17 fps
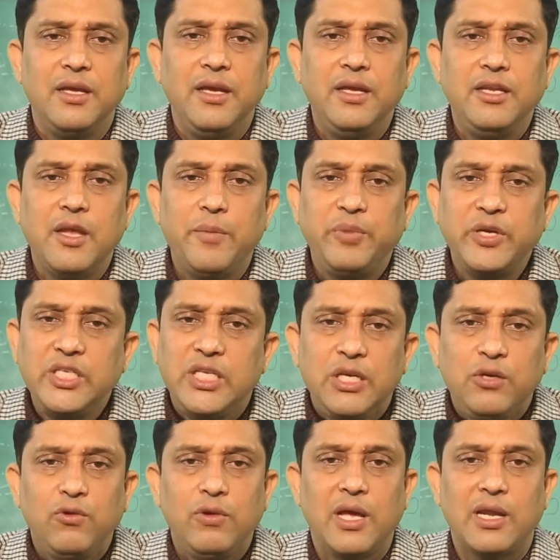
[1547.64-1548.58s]
in a
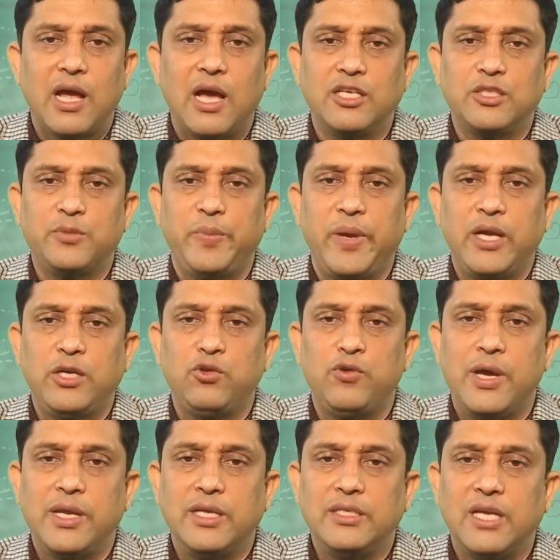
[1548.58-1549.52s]
particular aspect,
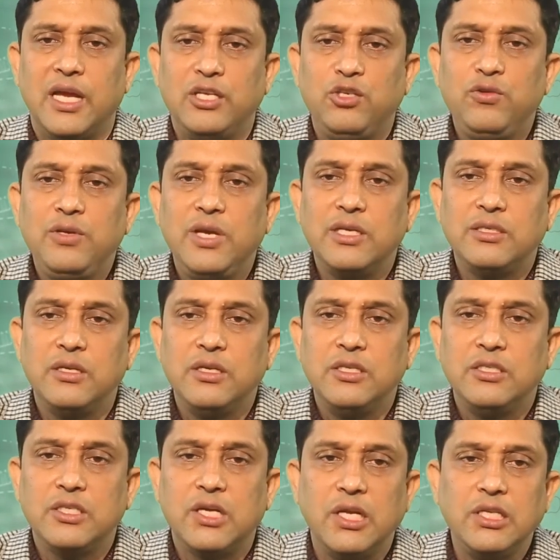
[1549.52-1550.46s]
whereas education
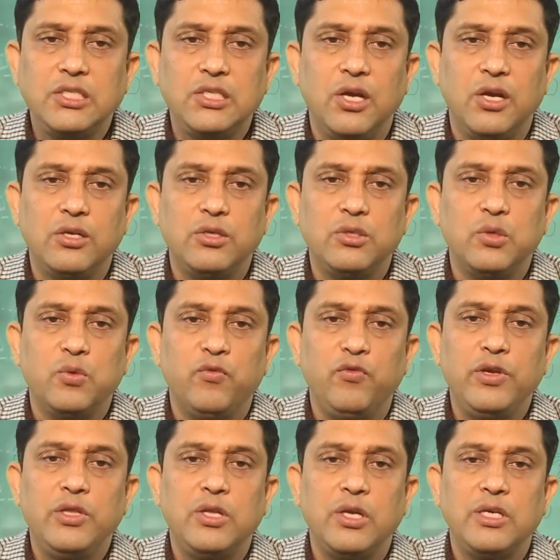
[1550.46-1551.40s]
is concerned
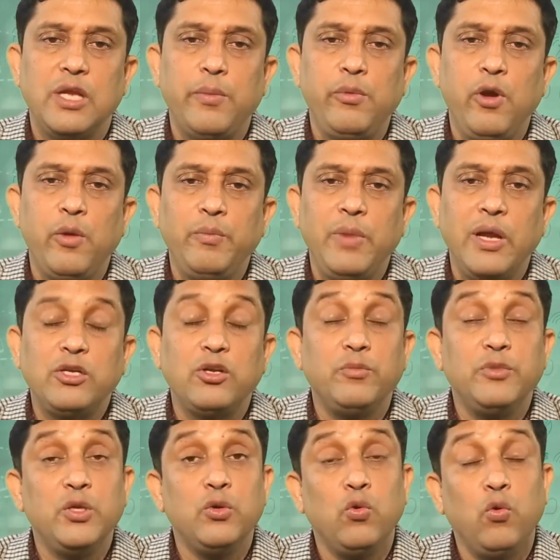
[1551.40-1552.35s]
with the development
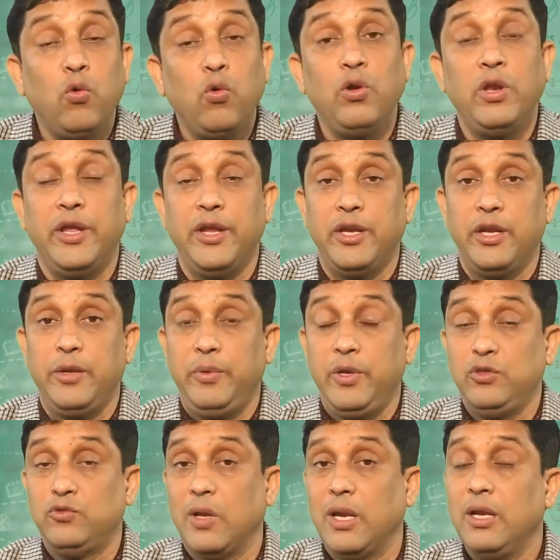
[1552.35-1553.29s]
of the whole
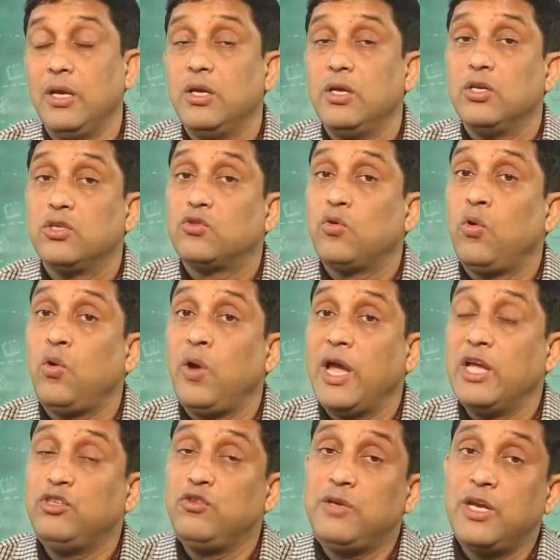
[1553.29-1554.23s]
individual. So
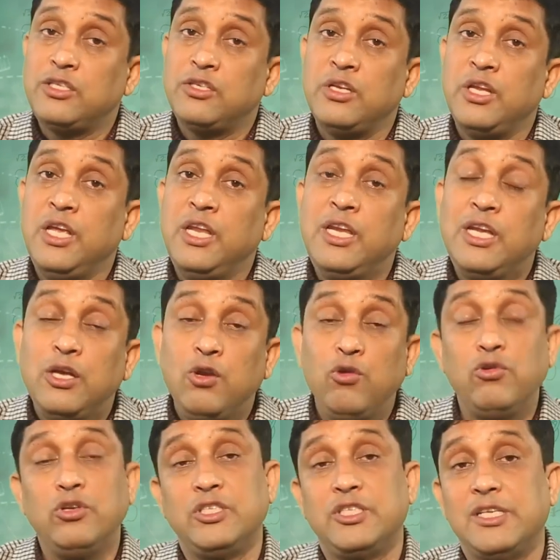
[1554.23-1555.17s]
education
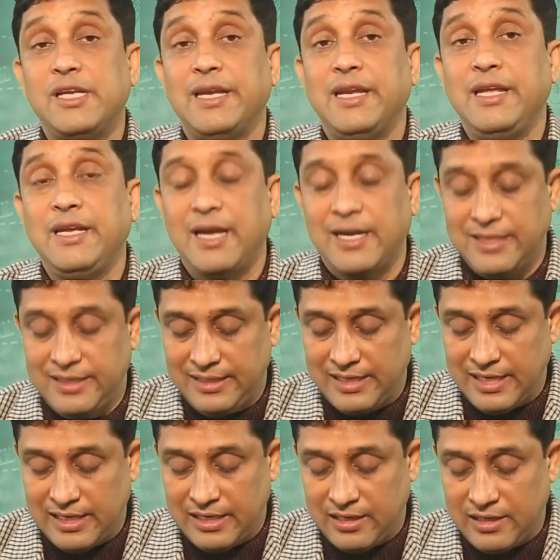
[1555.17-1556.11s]
includes training,
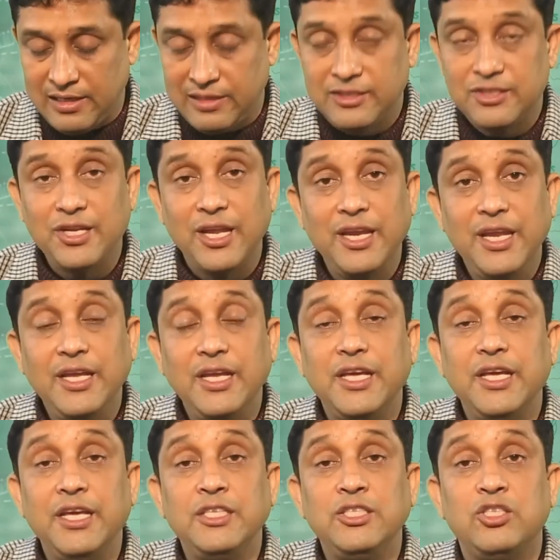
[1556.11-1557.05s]
and
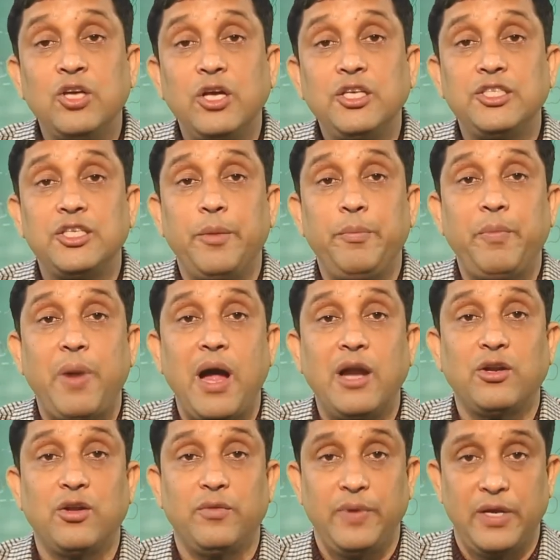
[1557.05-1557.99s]
training is just a
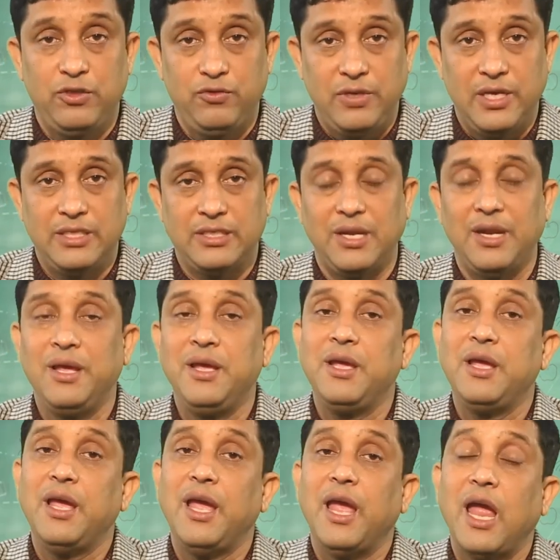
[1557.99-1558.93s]
part of education.
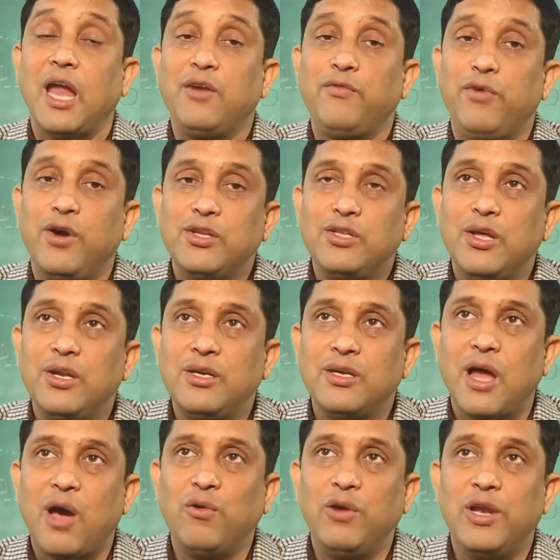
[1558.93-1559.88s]
And further,
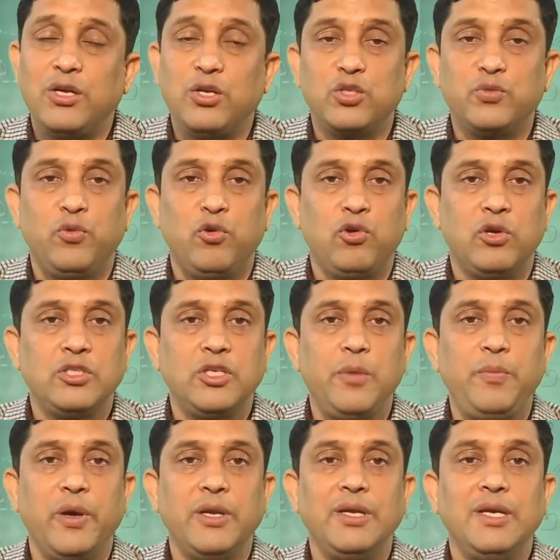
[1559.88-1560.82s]
now let us focus
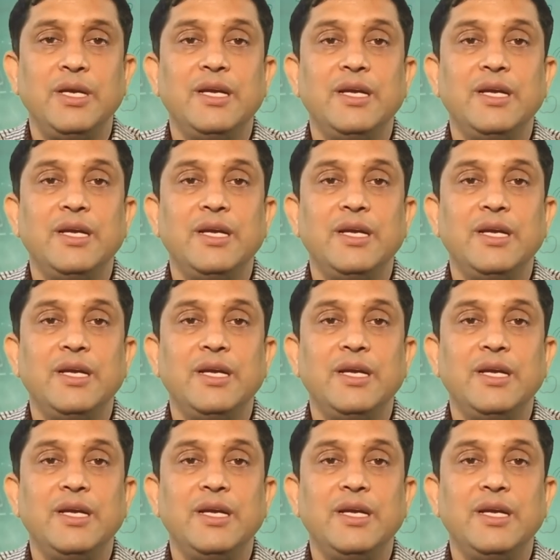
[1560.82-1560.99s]
upon